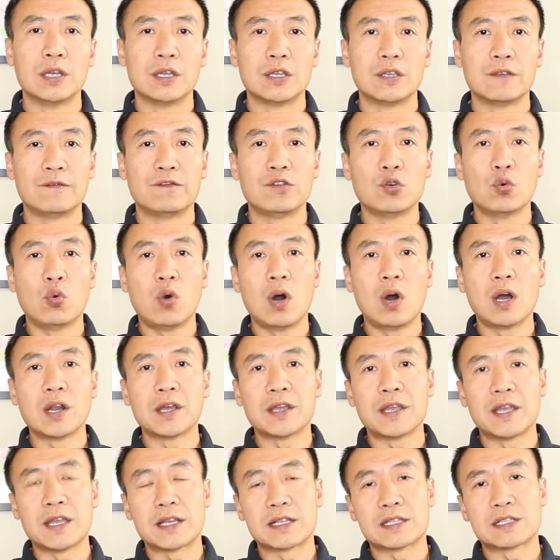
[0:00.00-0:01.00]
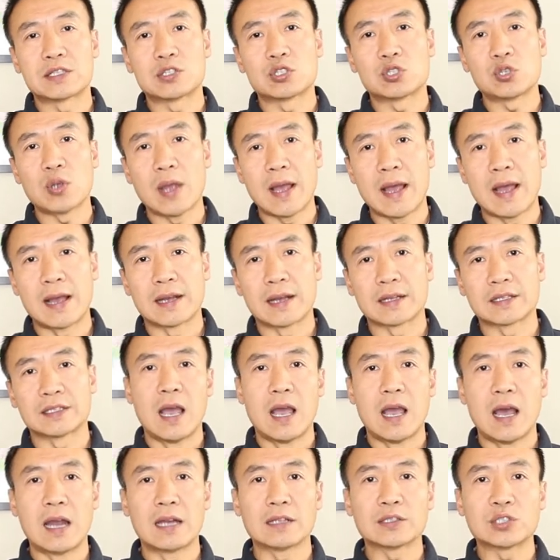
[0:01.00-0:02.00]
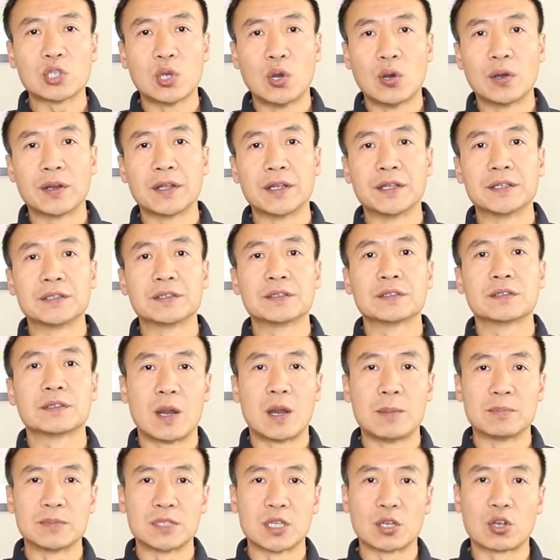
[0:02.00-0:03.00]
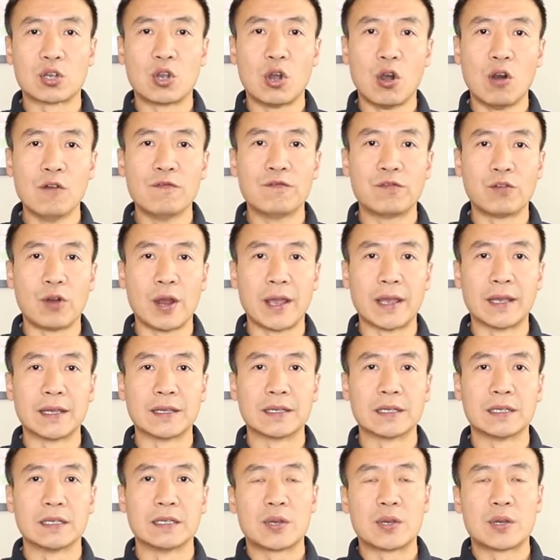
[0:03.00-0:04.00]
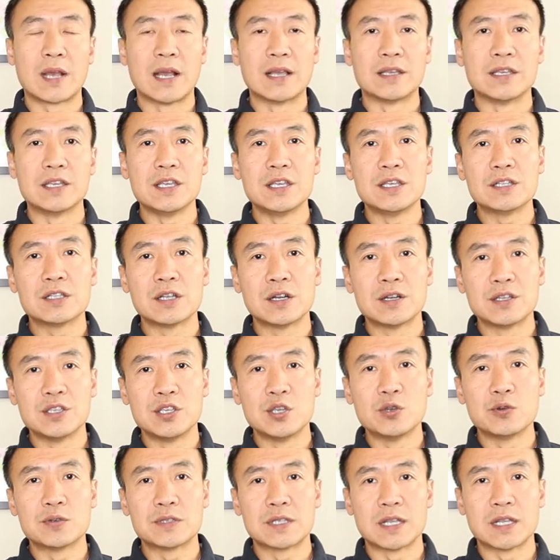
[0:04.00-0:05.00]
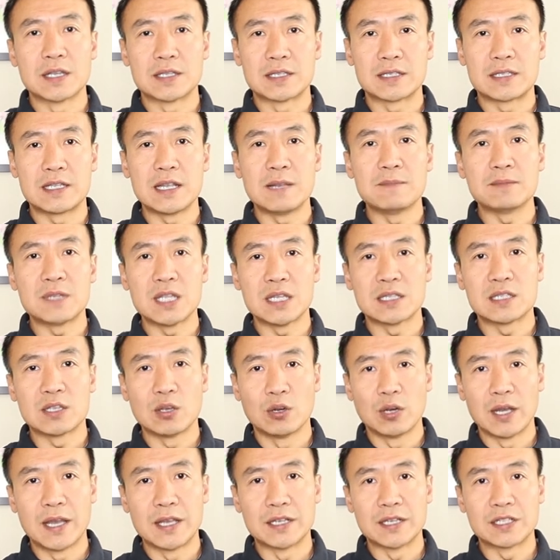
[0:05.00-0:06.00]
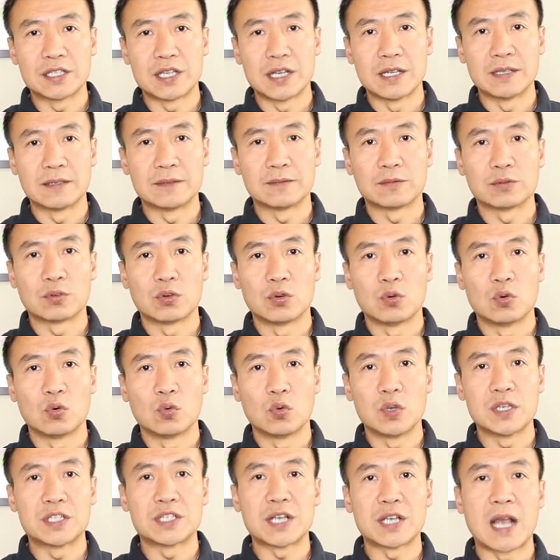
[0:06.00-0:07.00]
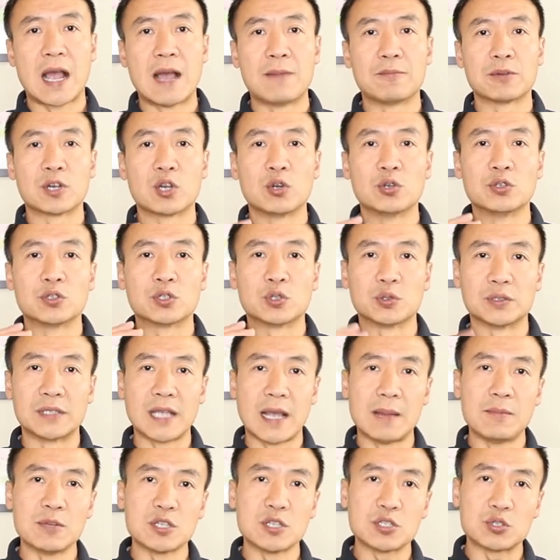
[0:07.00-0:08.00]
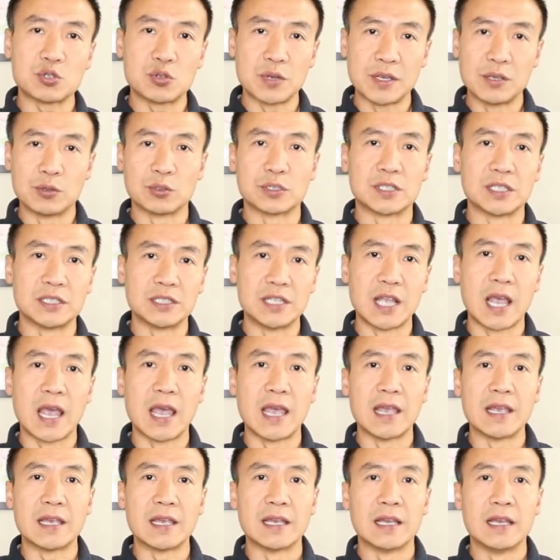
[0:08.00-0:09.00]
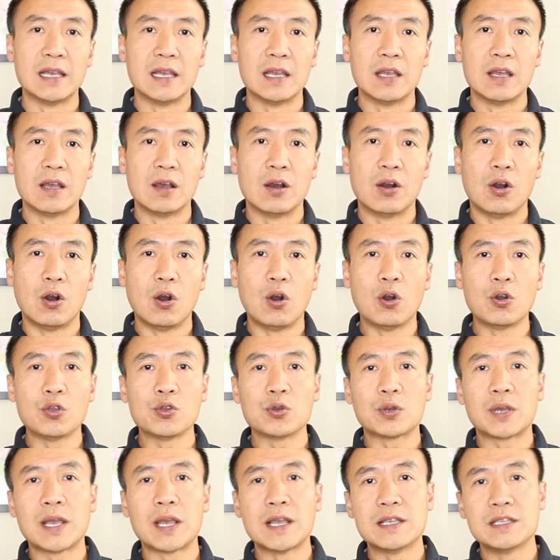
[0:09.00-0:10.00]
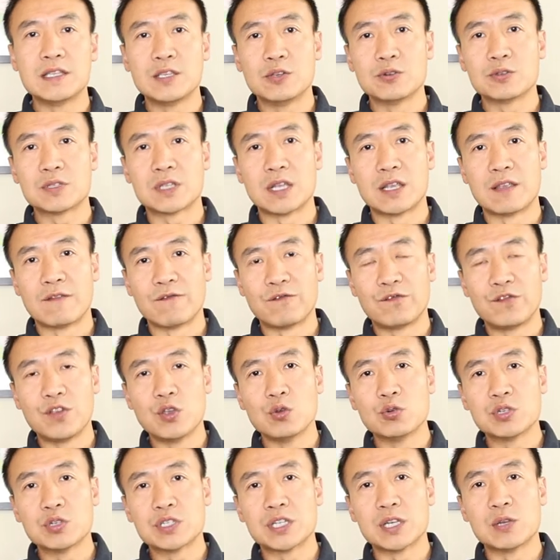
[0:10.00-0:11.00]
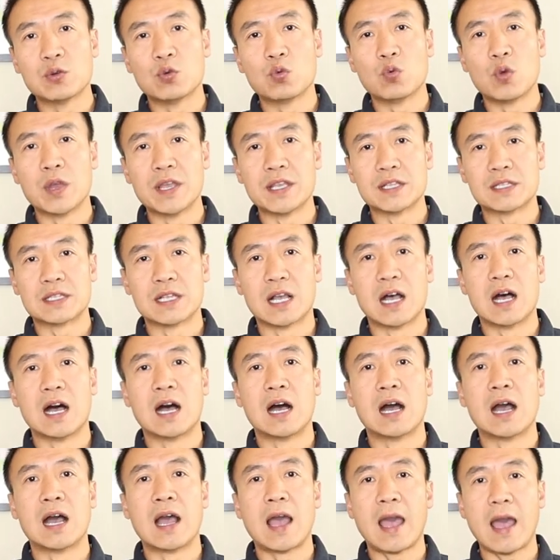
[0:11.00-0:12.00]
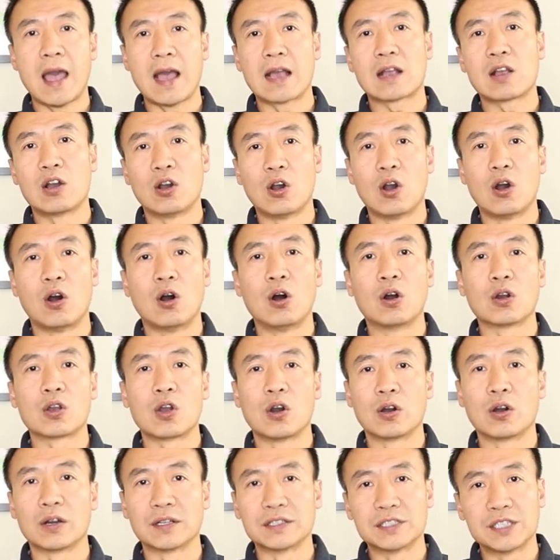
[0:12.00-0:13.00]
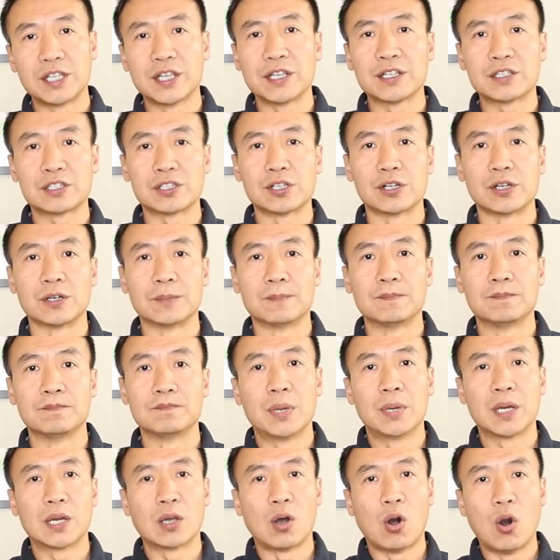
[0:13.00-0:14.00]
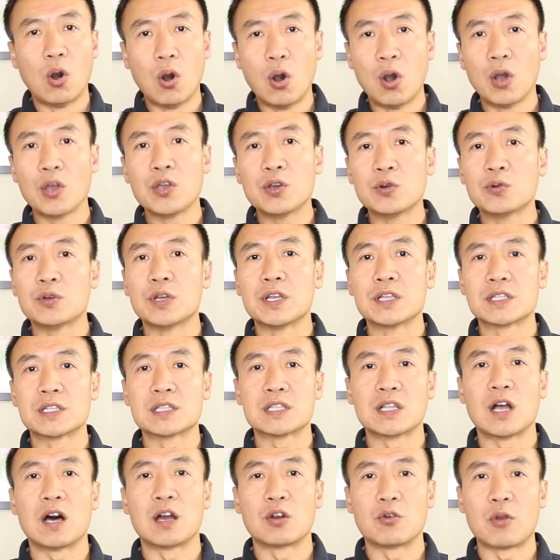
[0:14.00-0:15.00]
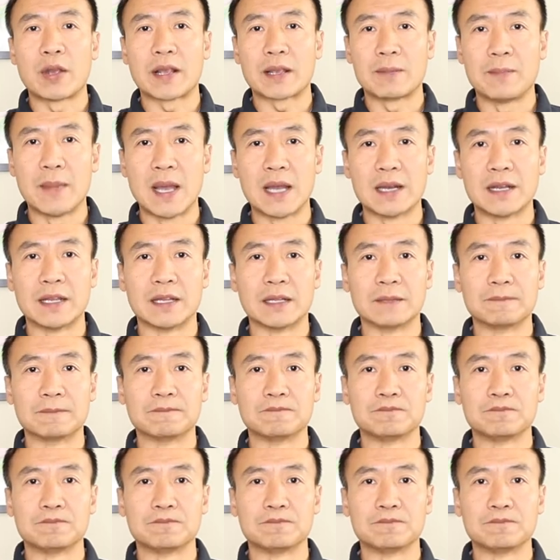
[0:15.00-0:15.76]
If you want to extract allantoin from the cofrey, you can either use a steam distillation, which I'm going to demonstrate you today, or you can use an infusion with alcohol or called a tincture, but oil is not recommended.